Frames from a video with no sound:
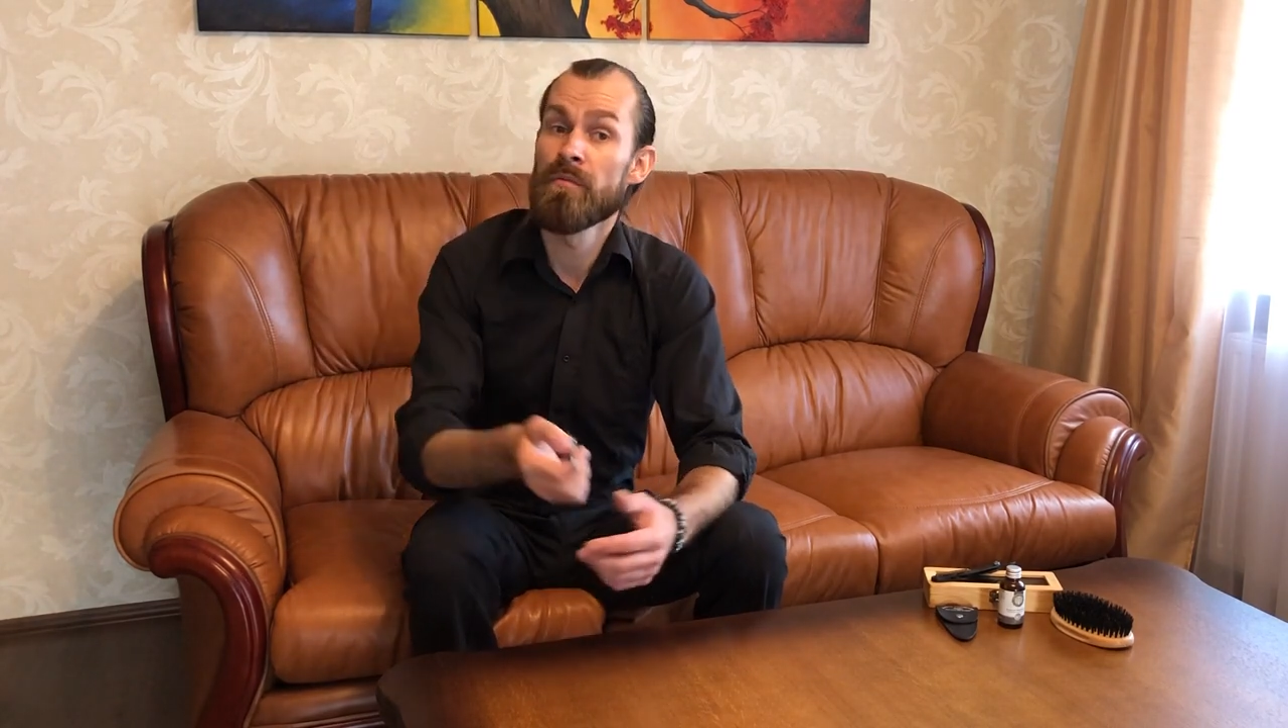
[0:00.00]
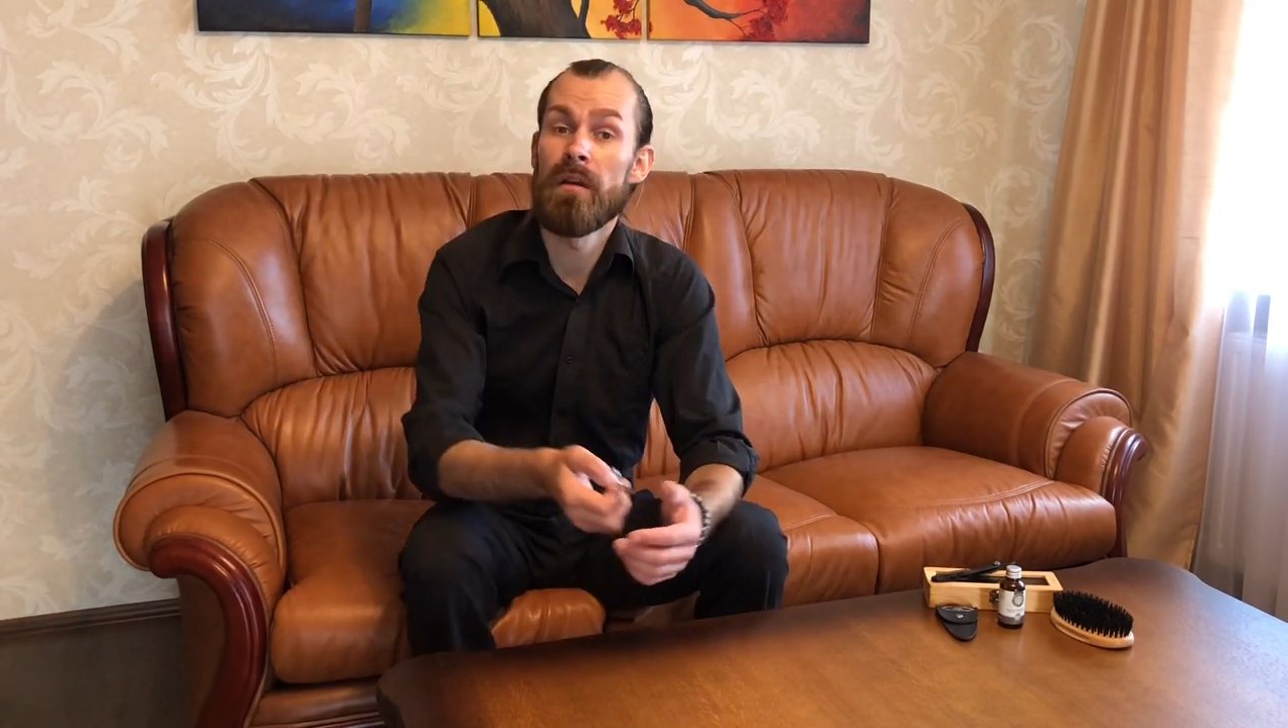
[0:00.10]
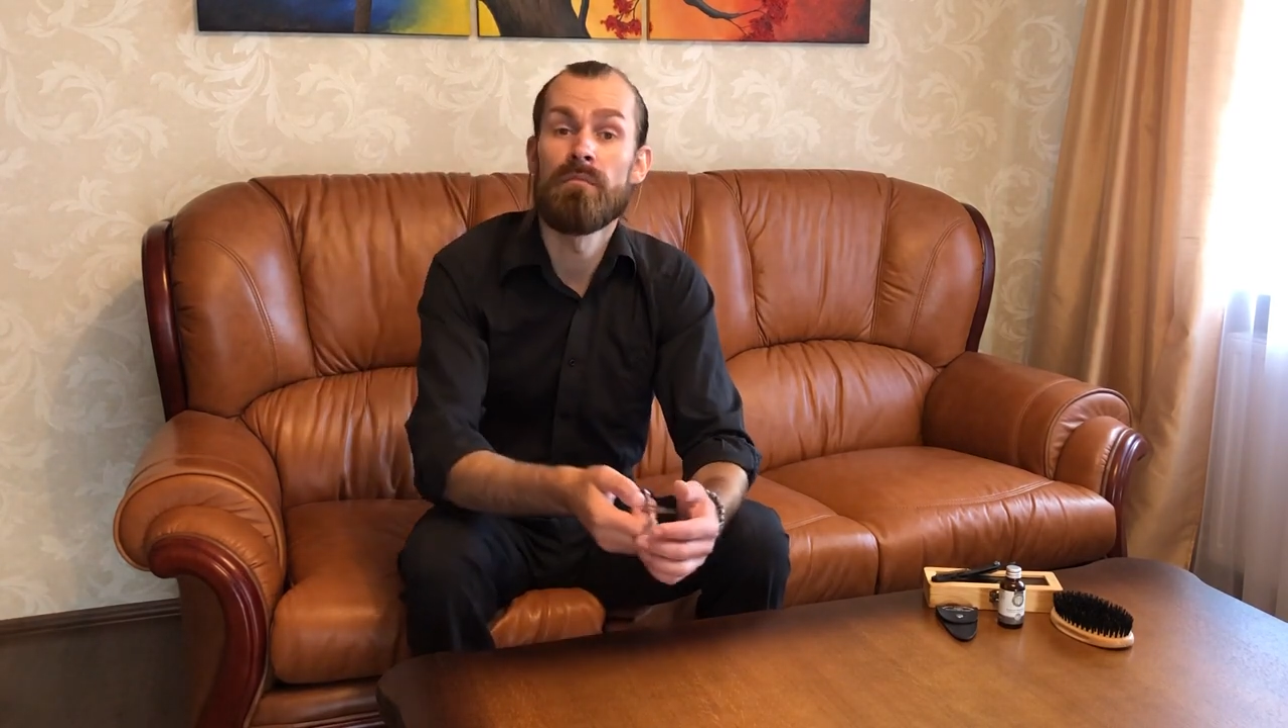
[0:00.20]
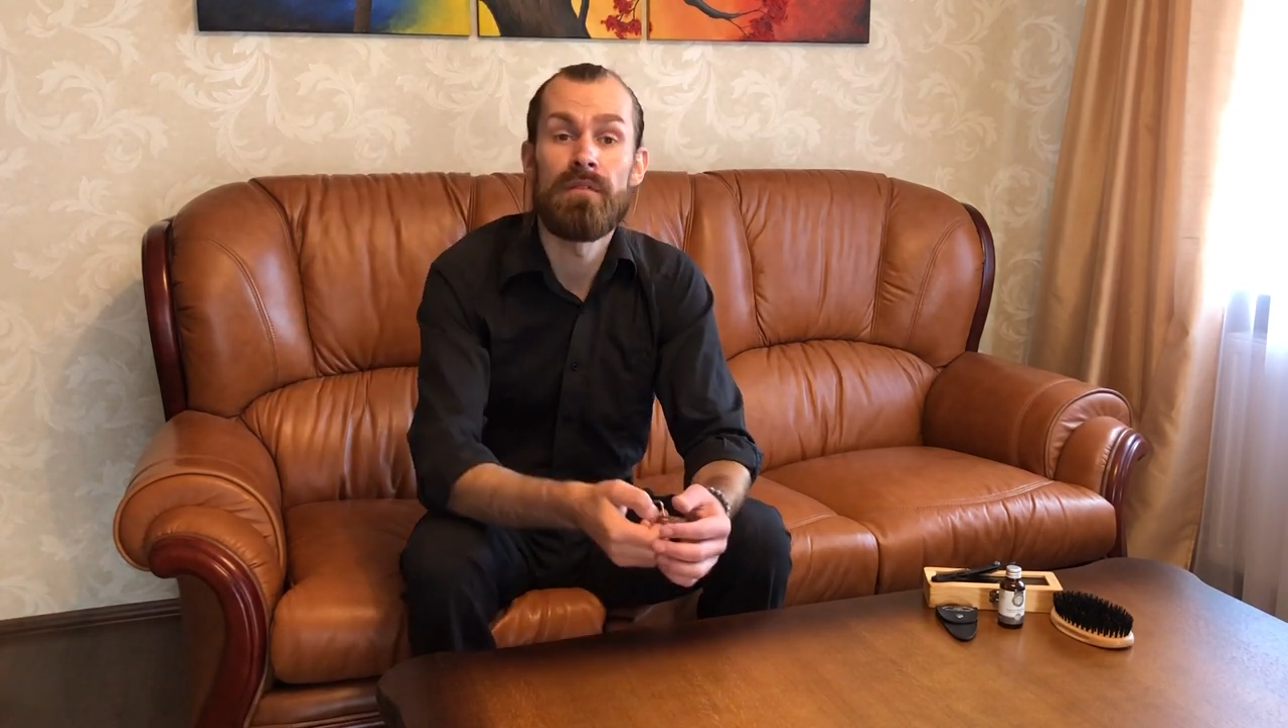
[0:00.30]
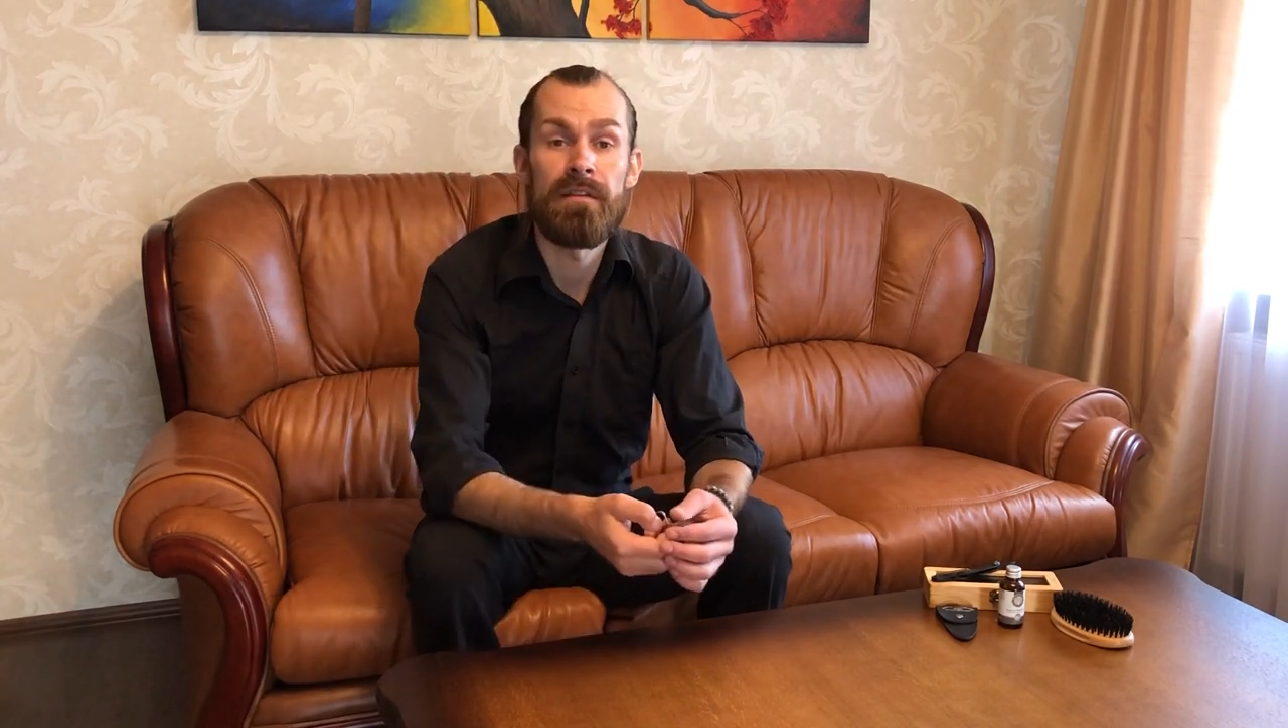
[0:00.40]
to
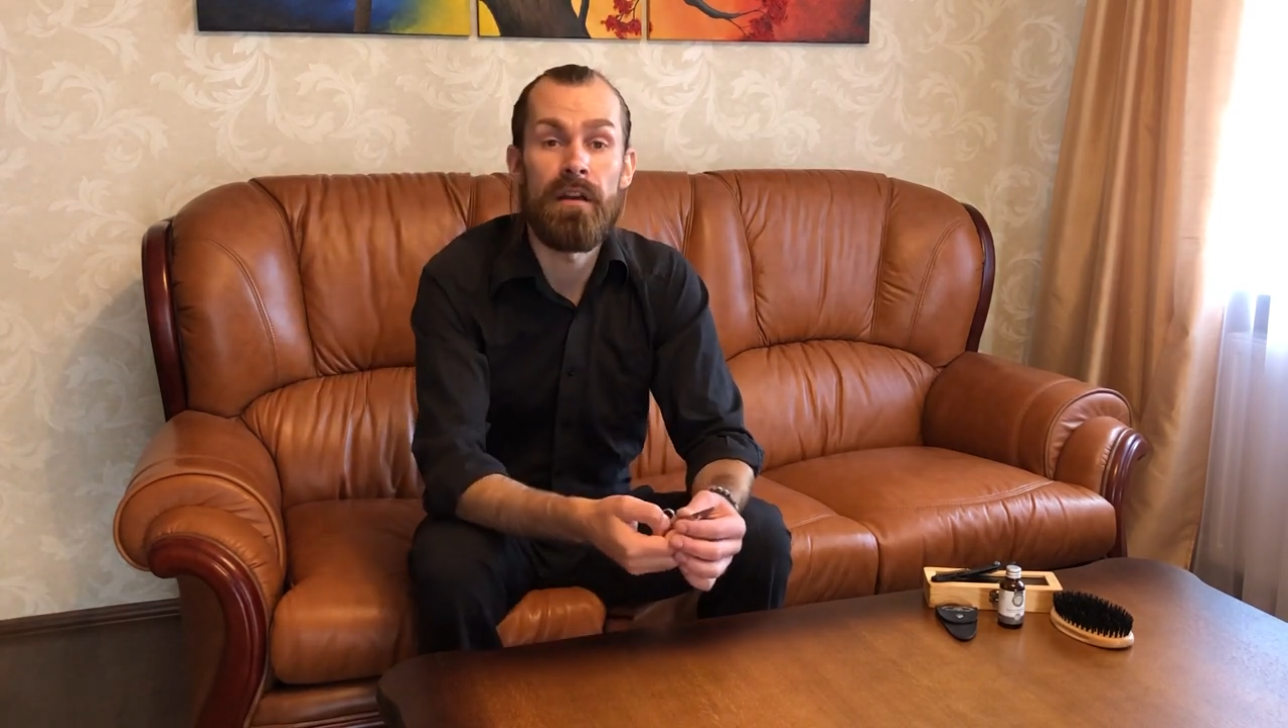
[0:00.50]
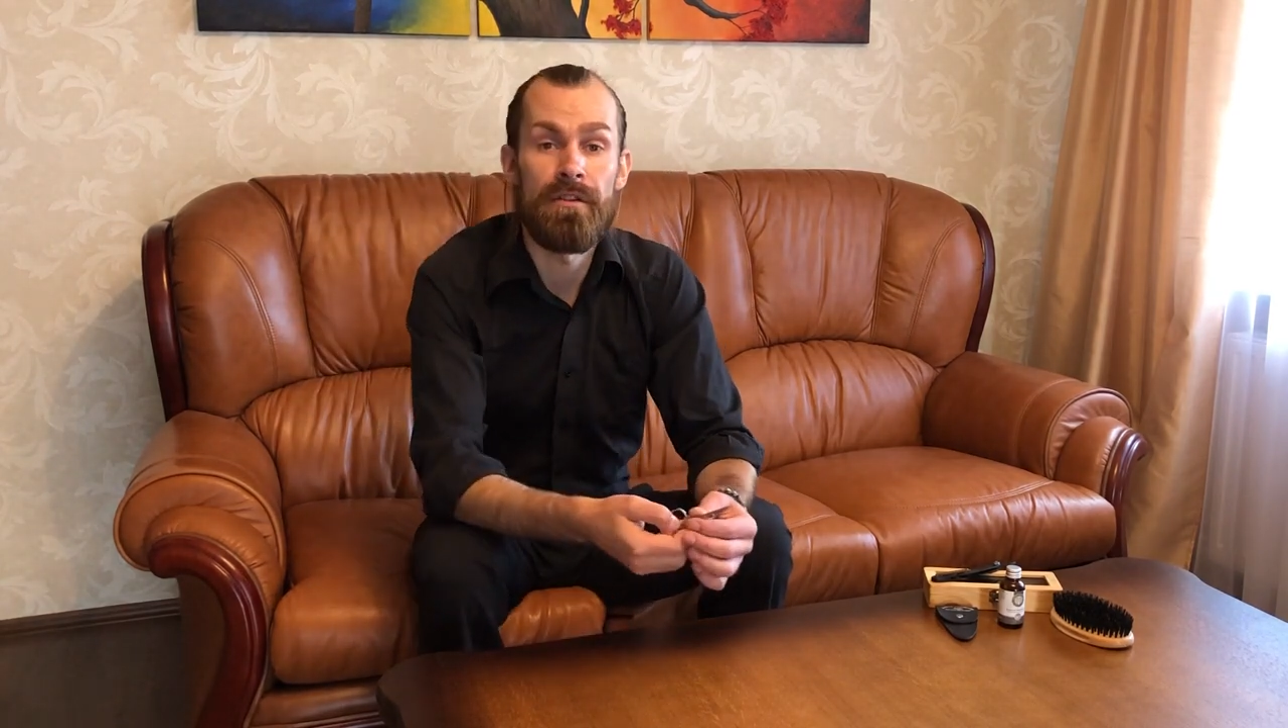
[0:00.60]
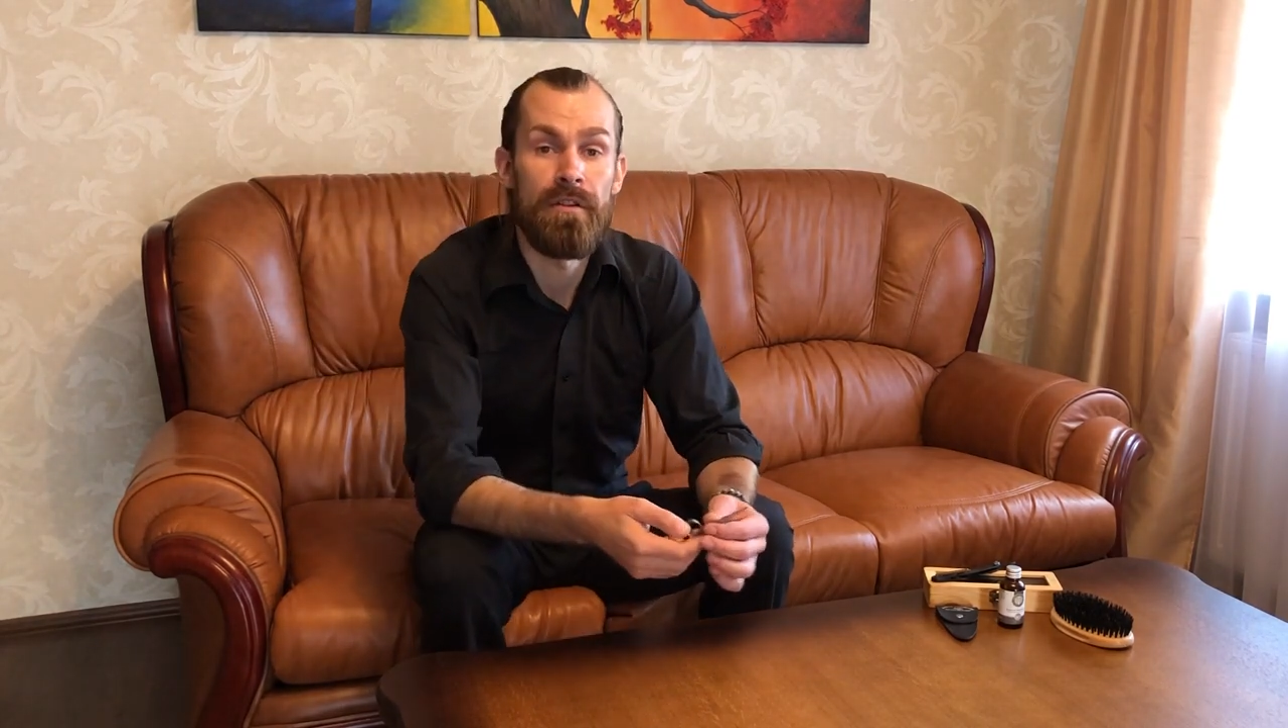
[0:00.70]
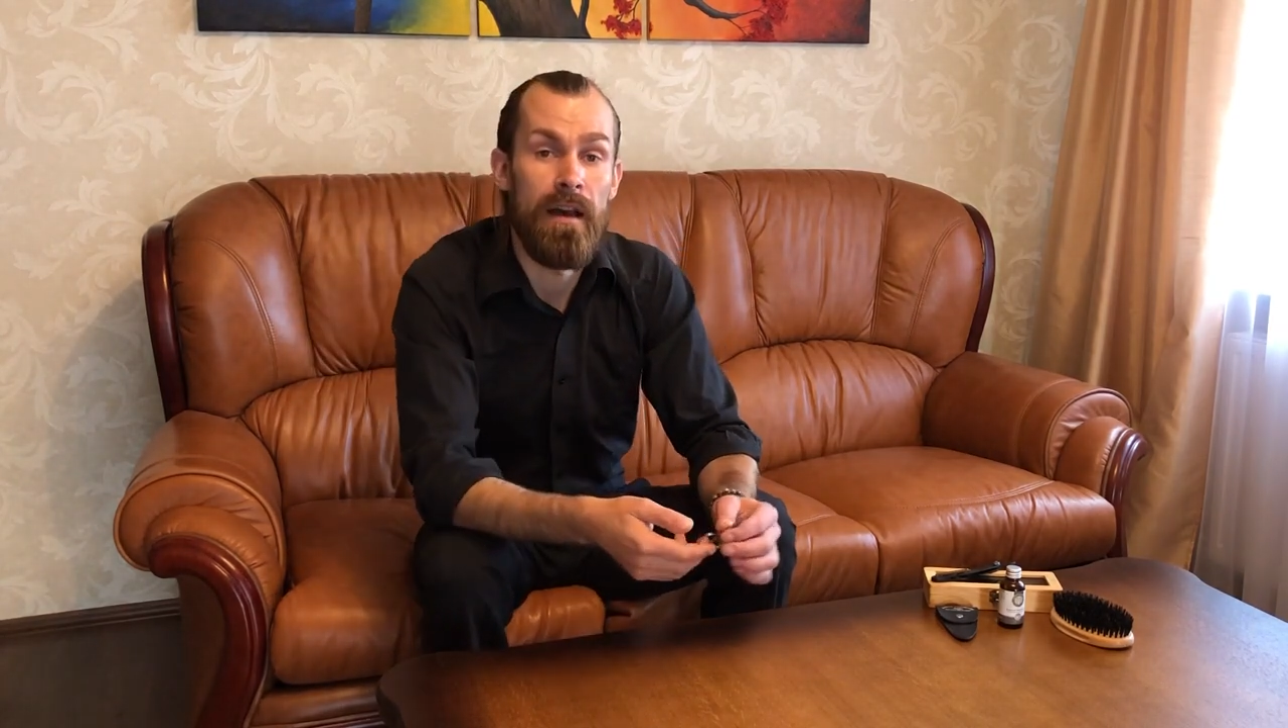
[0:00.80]
my mustache